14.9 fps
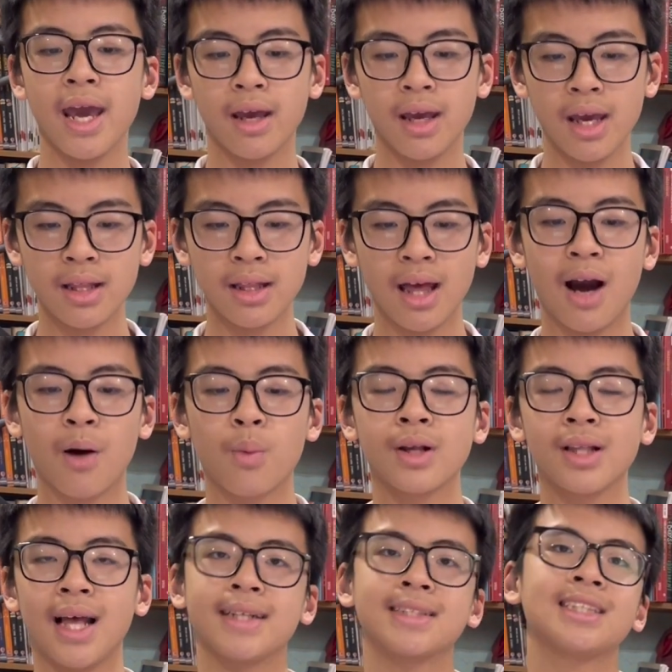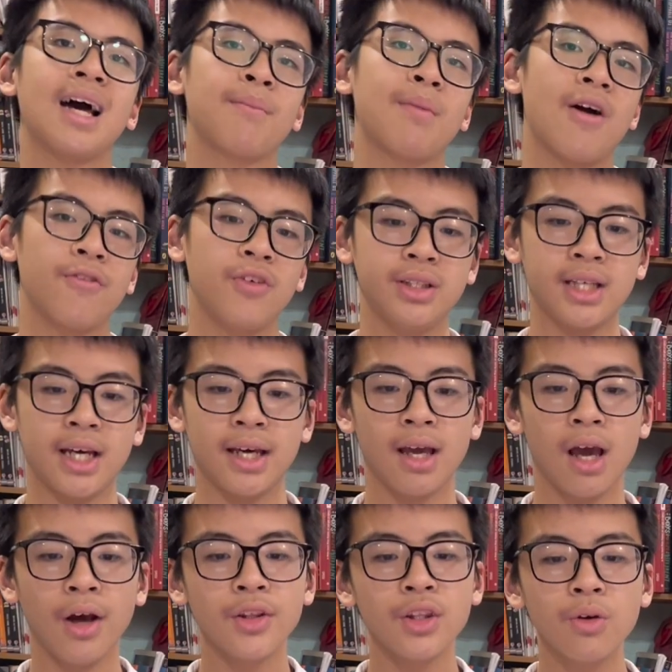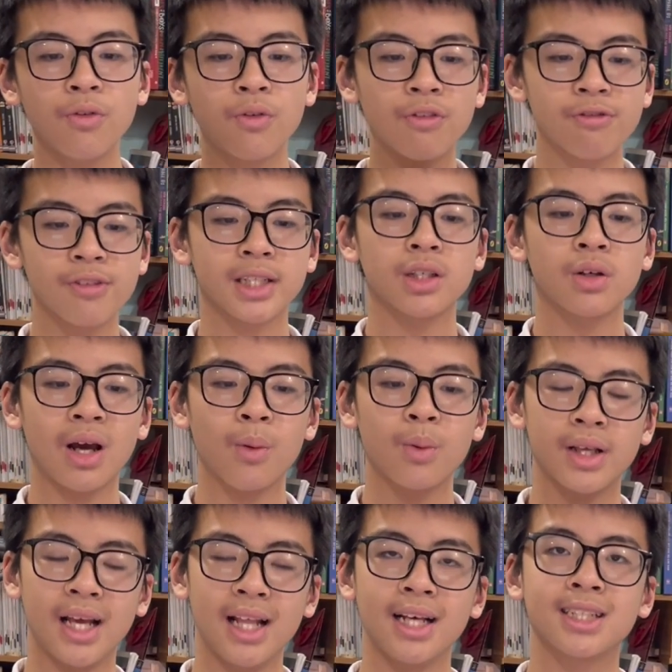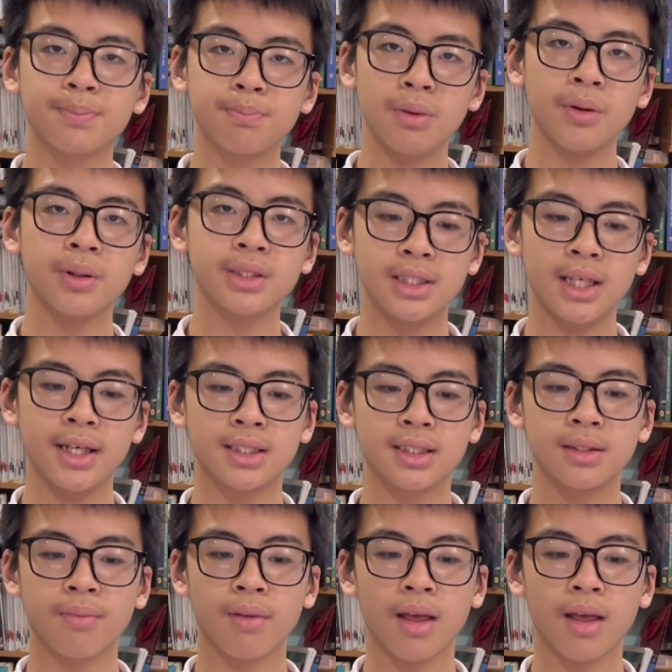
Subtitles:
in our relaxed time every day to reflect on our daily experiences.